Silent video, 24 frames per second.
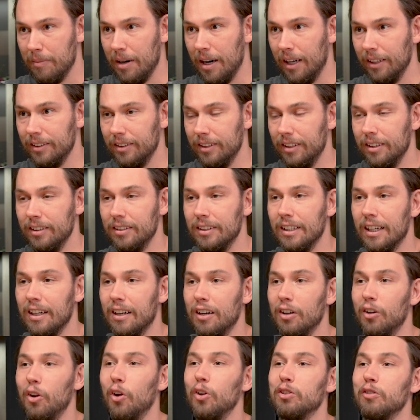but there are
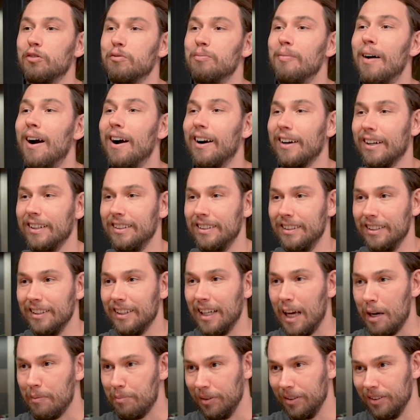a lot of marketing
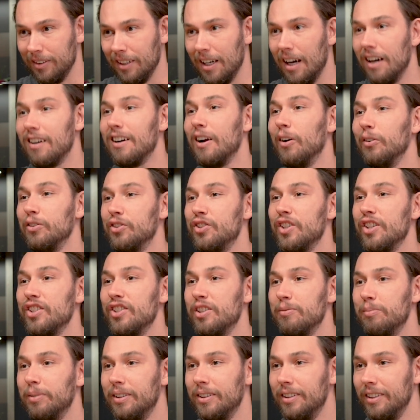happened around
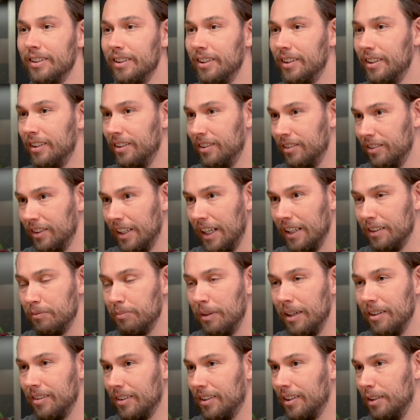ChatGPT that
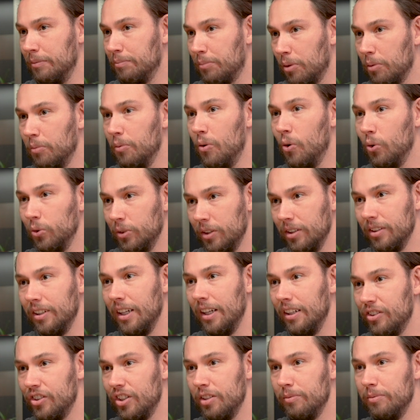basically promoted
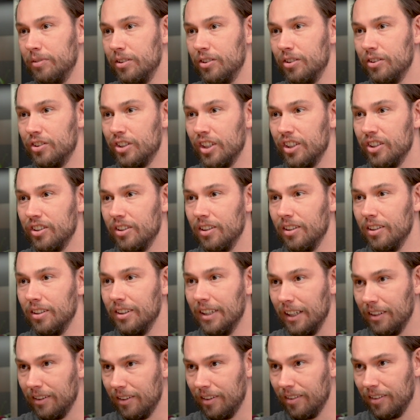
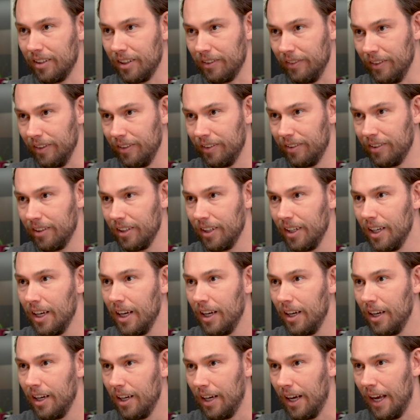that service,
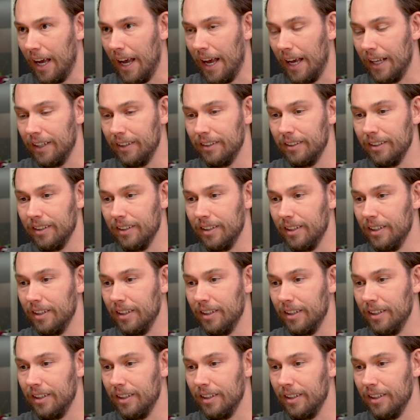and